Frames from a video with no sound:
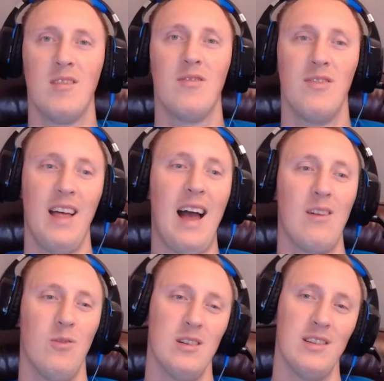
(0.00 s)
That
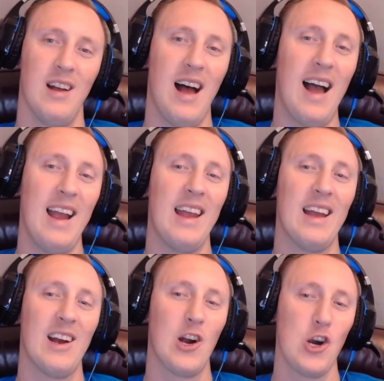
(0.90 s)
one I
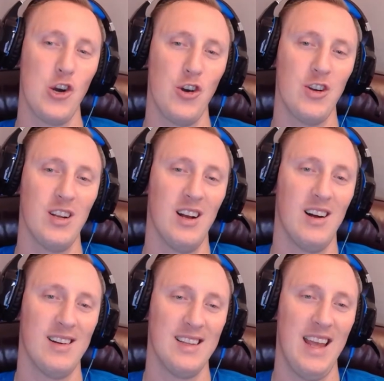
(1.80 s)
heard
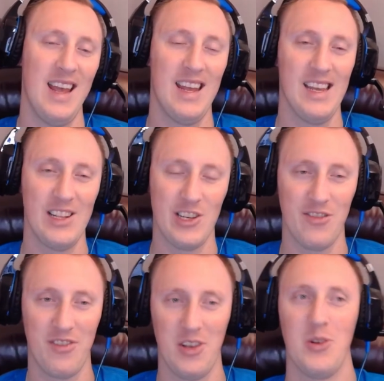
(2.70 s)
on a
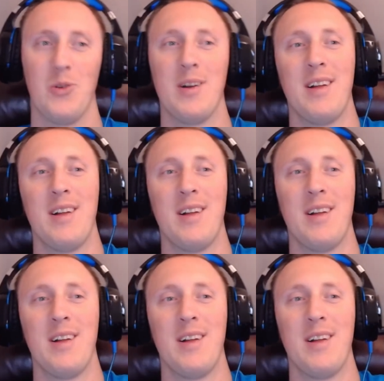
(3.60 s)
interview.